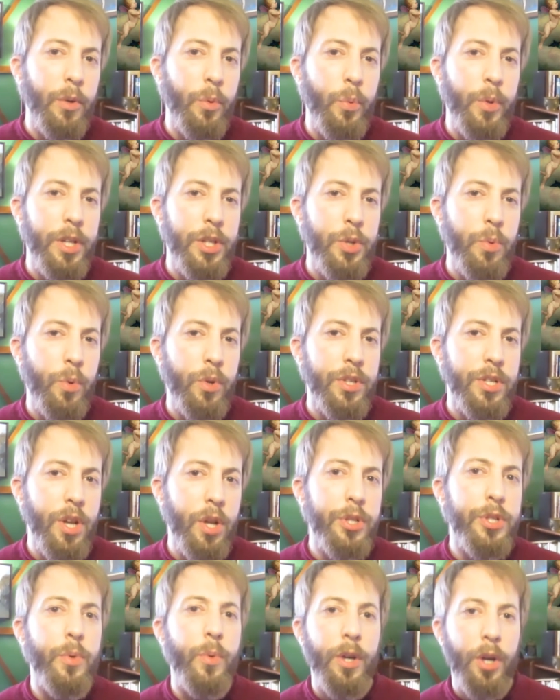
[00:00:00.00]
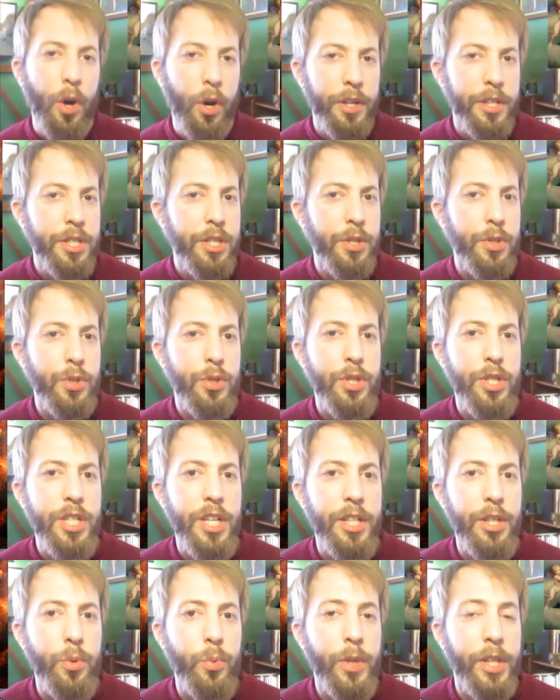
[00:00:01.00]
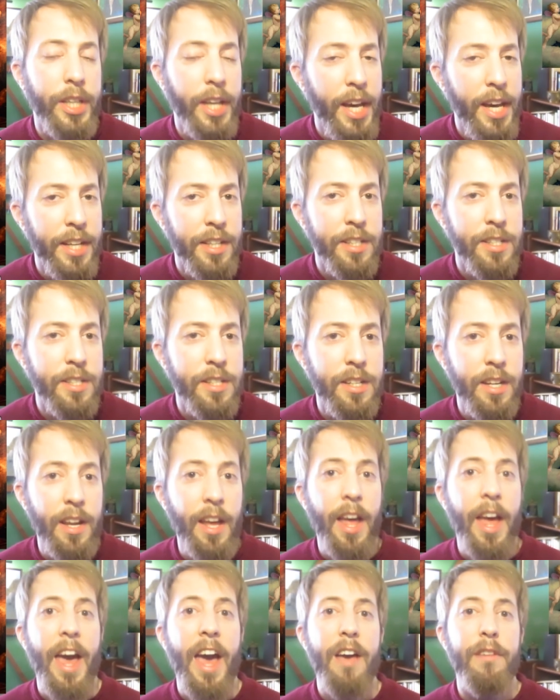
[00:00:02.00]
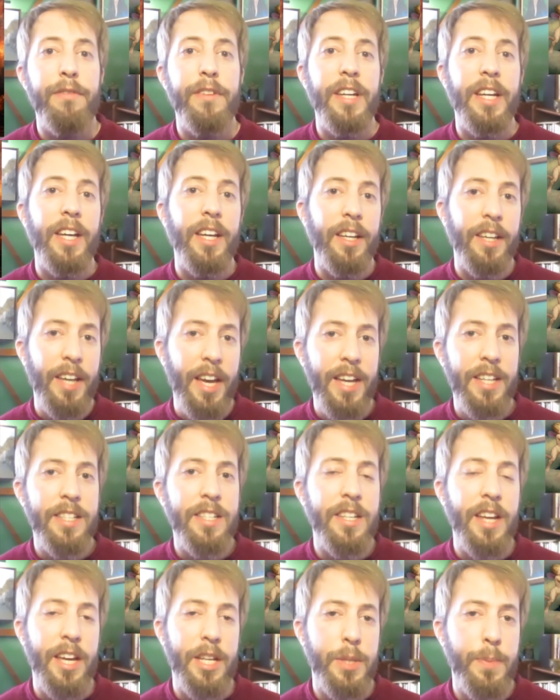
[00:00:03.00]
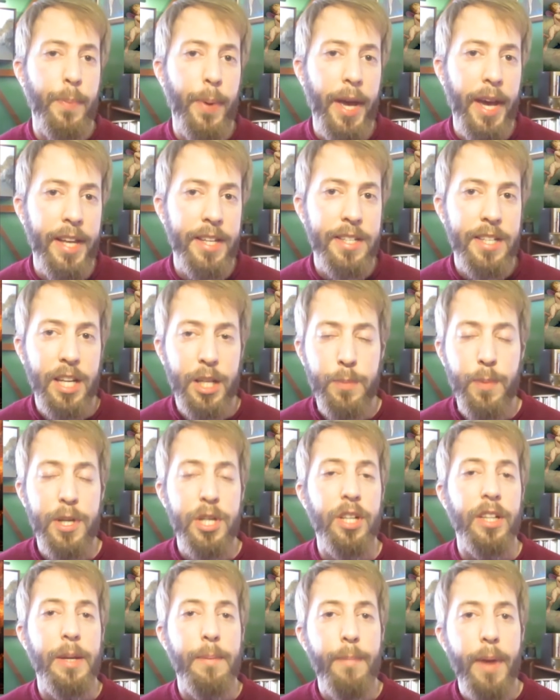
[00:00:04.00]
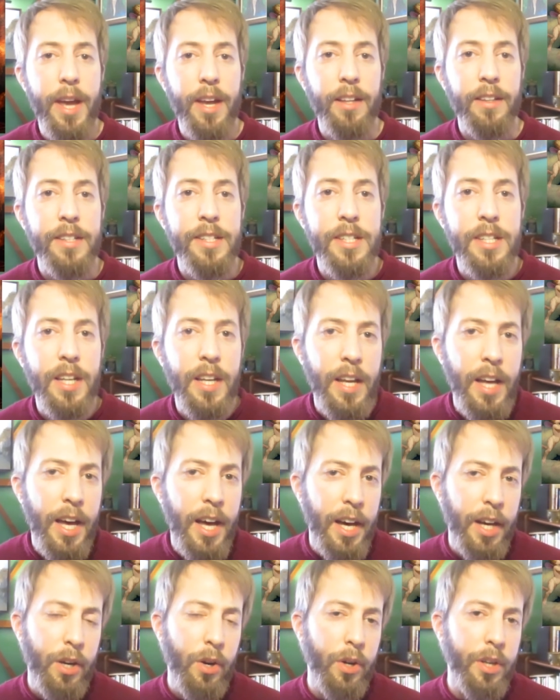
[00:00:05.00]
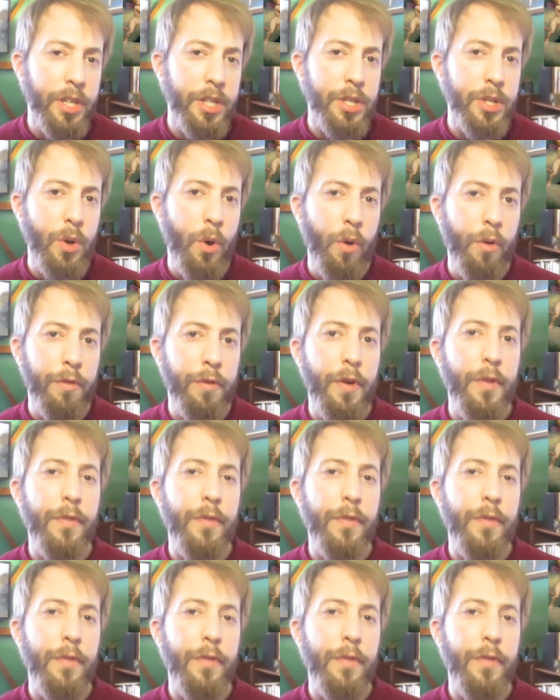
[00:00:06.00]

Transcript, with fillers: which was also a goddess associated with cats, having cats as pets, especially males, a goddess of